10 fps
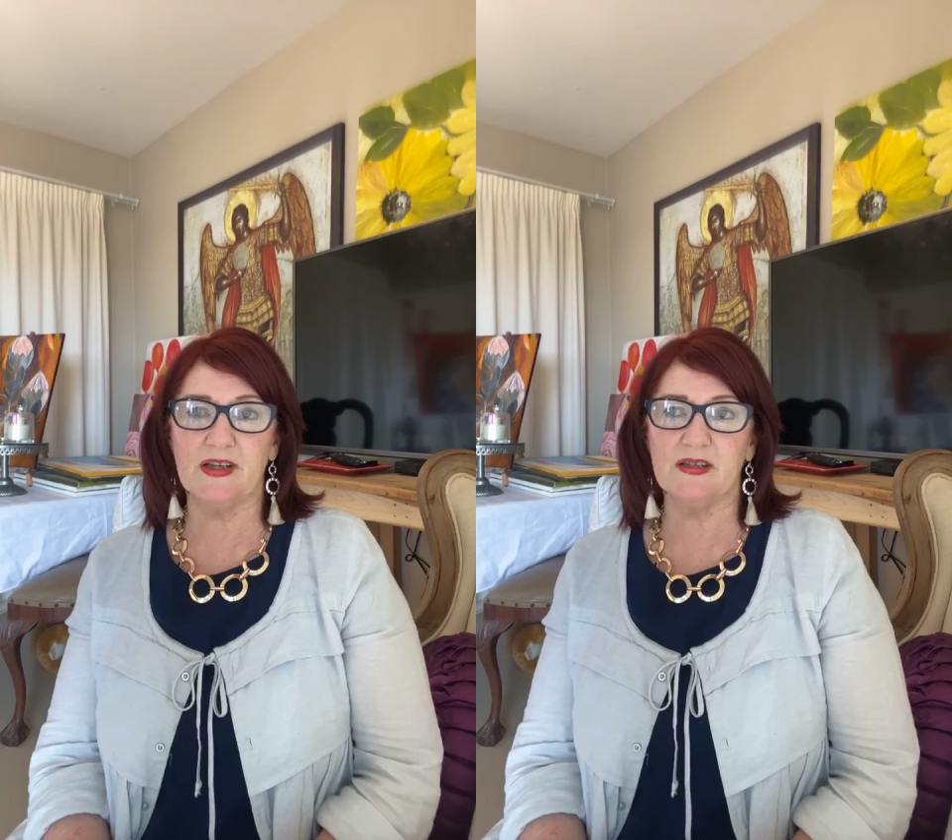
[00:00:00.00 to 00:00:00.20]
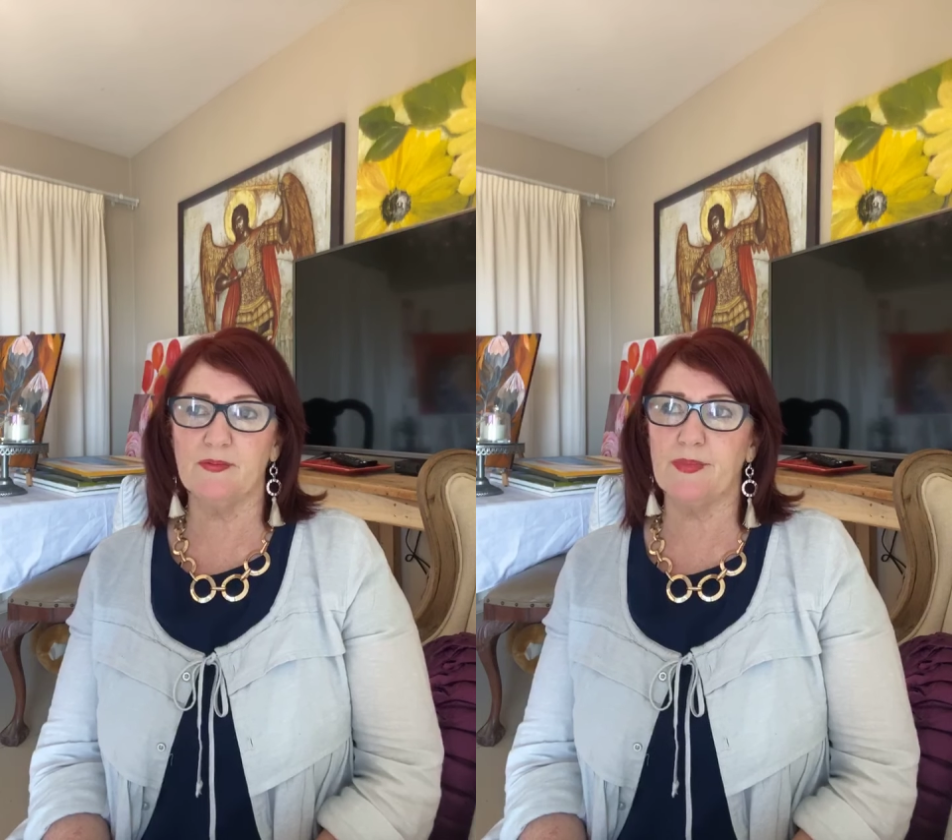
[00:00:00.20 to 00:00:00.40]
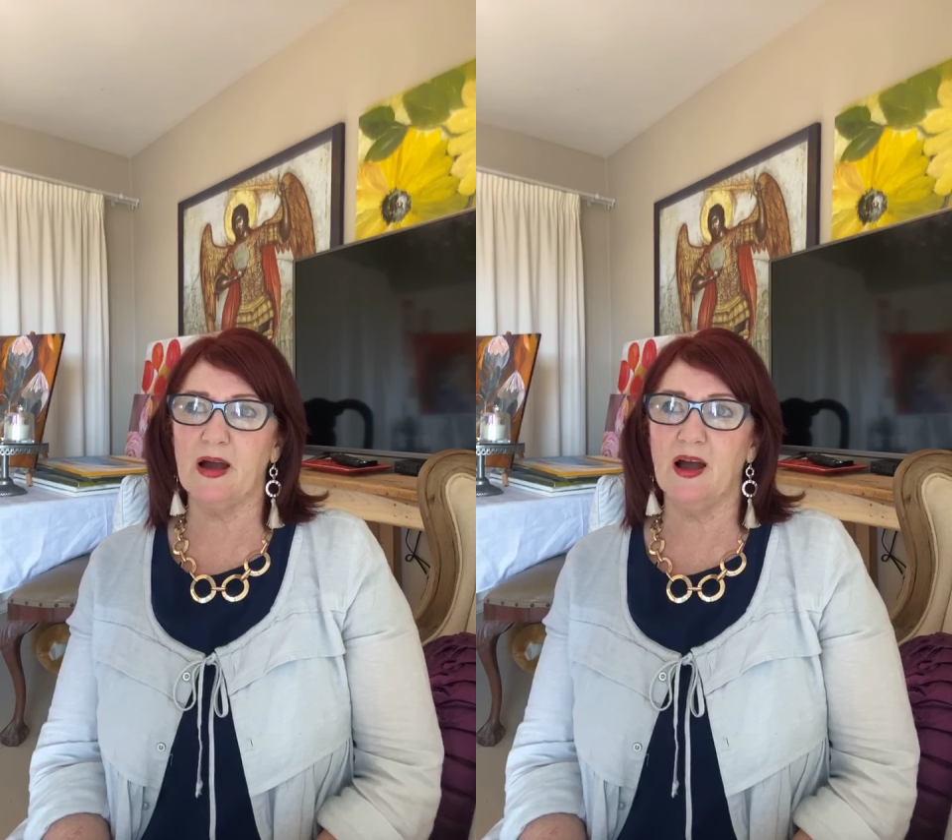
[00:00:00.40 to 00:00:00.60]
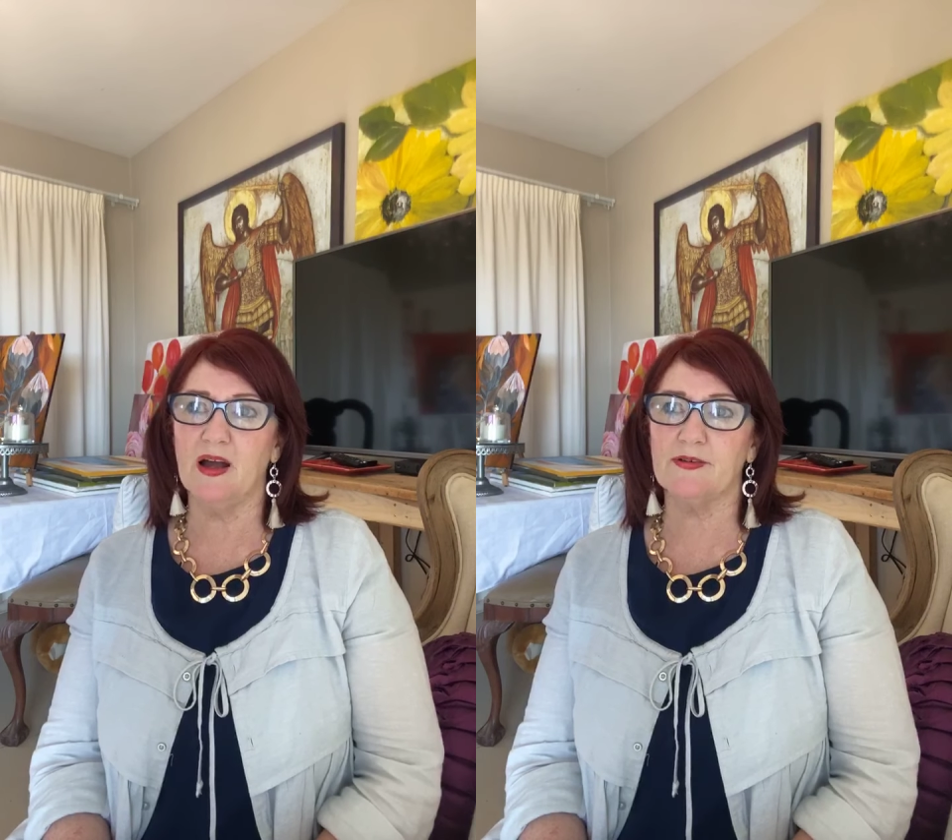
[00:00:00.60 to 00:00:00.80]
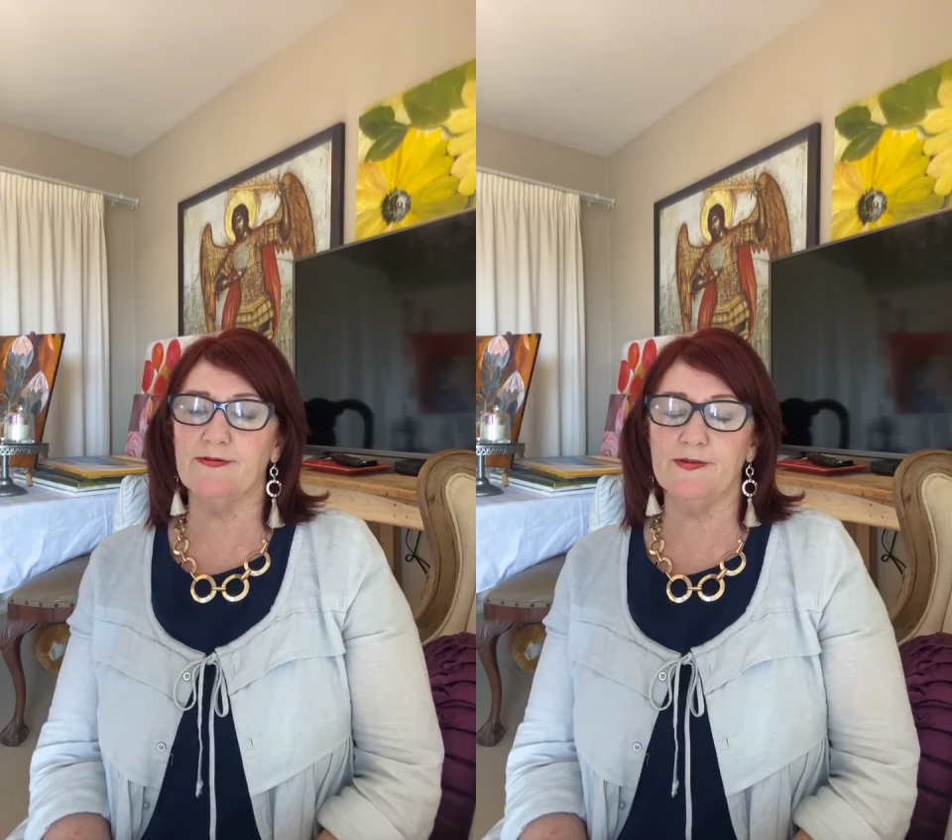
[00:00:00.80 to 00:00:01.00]
there's
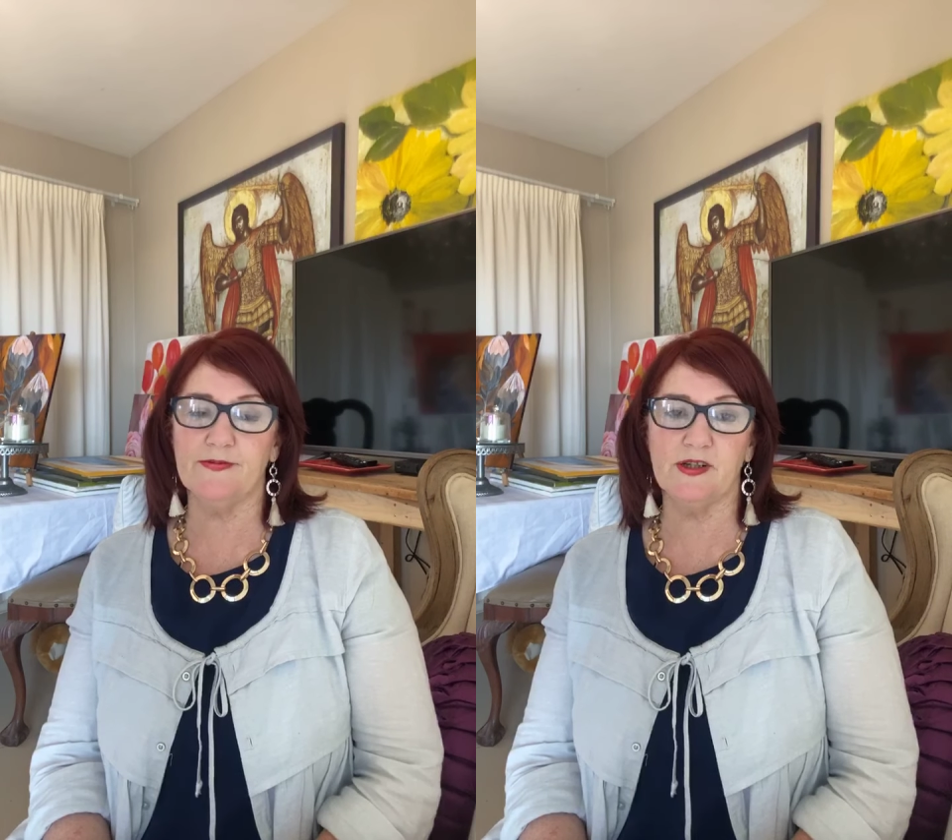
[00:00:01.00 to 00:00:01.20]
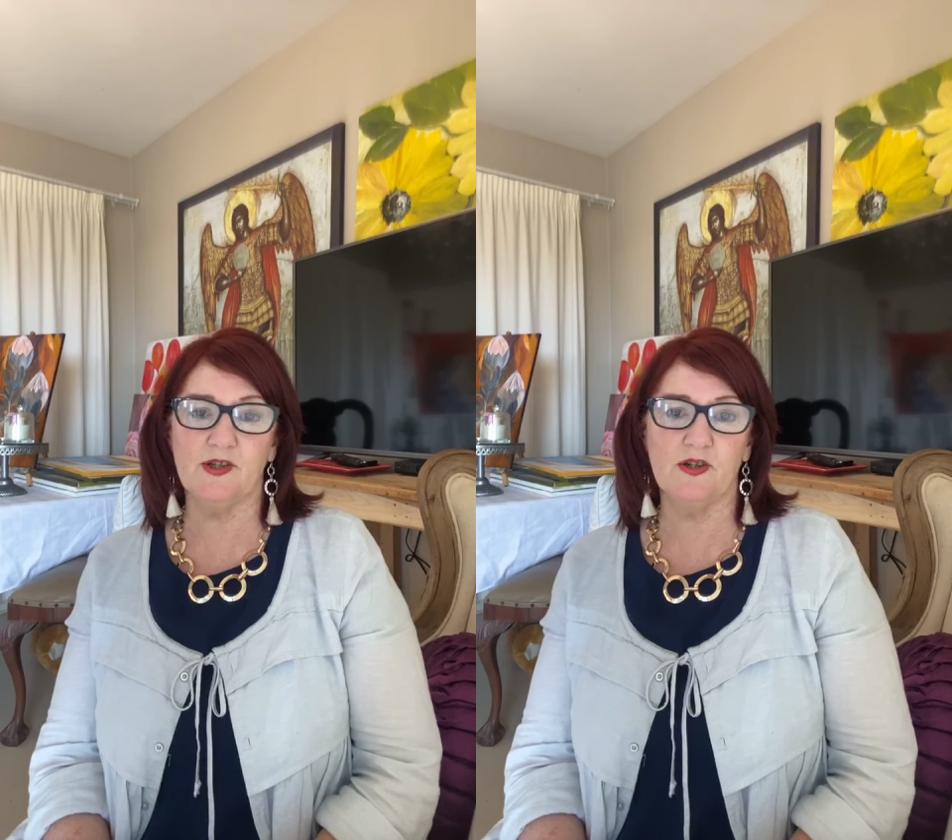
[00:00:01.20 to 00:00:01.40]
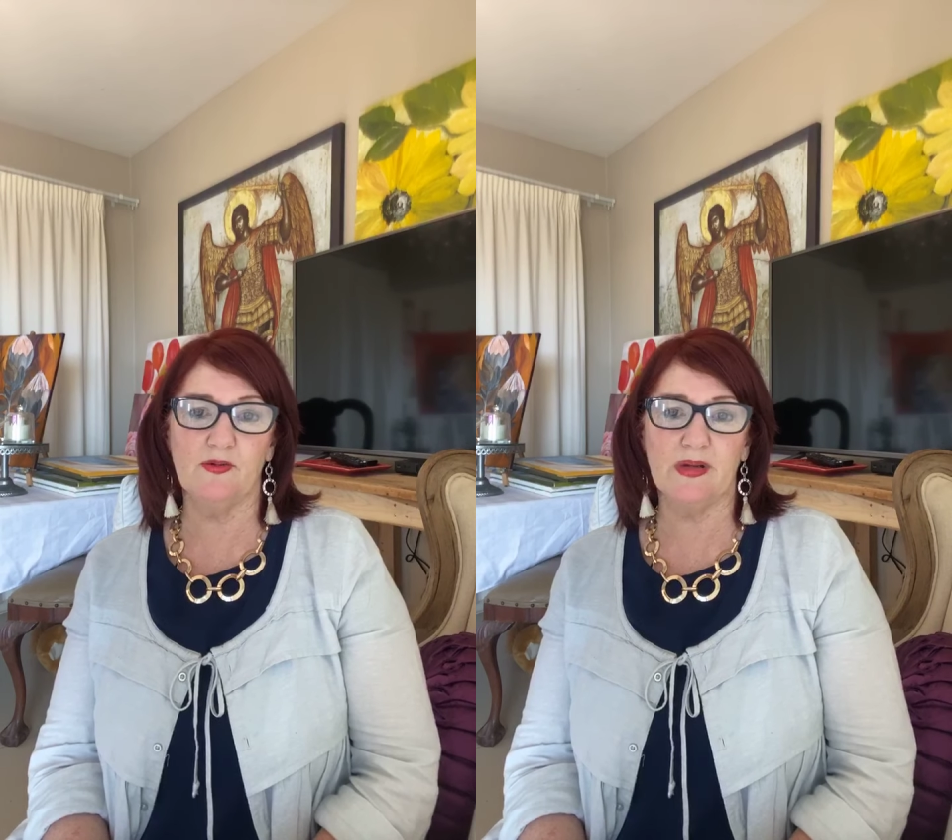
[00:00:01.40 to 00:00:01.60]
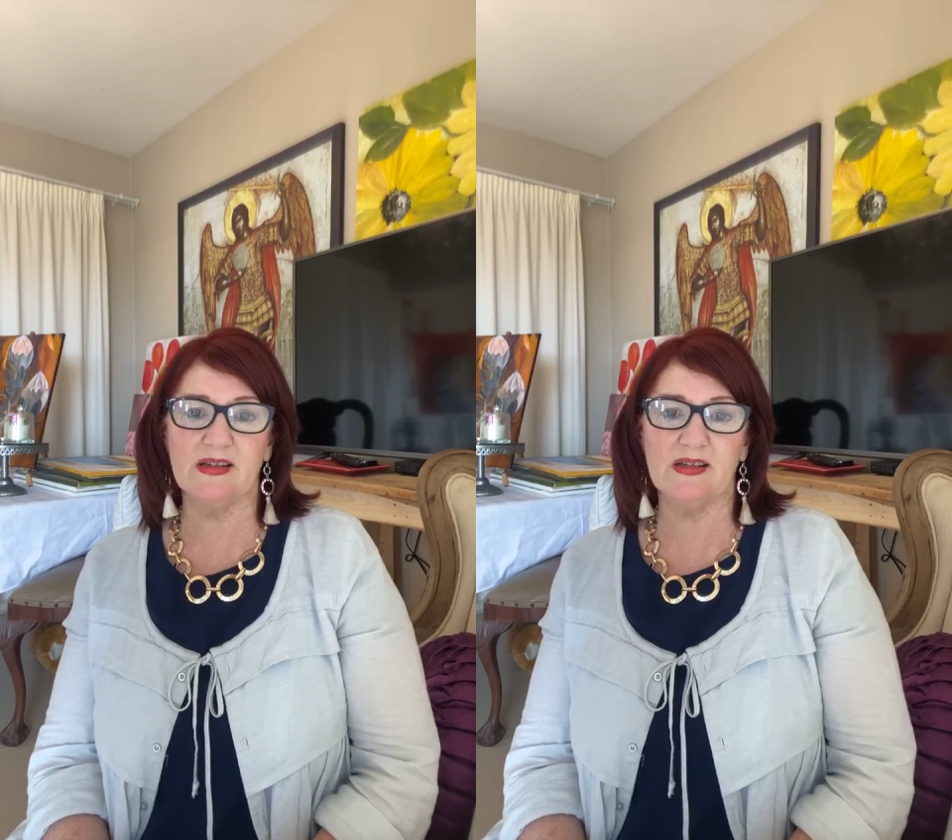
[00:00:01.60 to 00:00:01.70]
about 52